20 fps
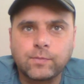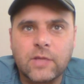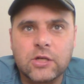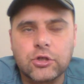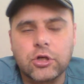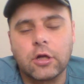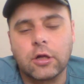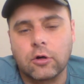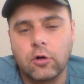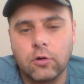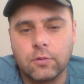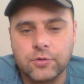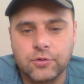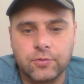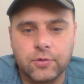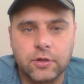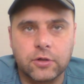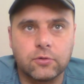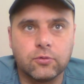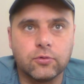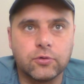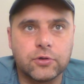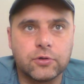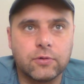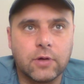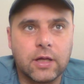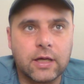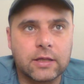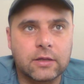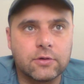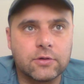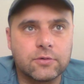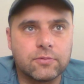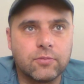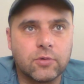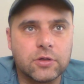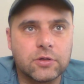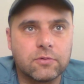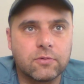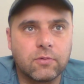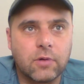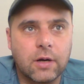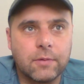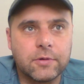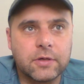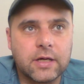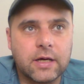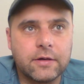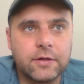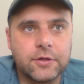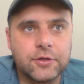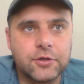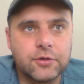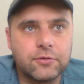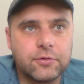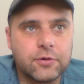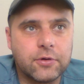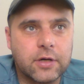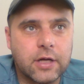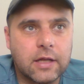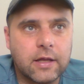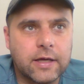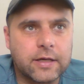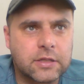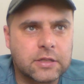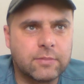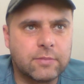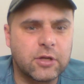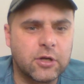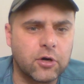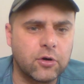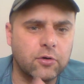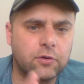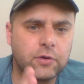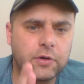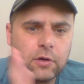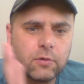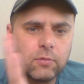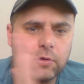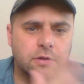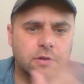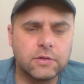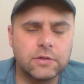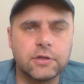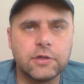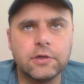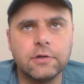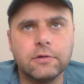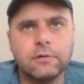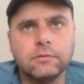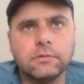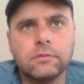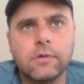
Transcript: Sherlock Holmes is really cool, too. I like those ones with Robert Downey Junior, and I like some of the earlier ones, too.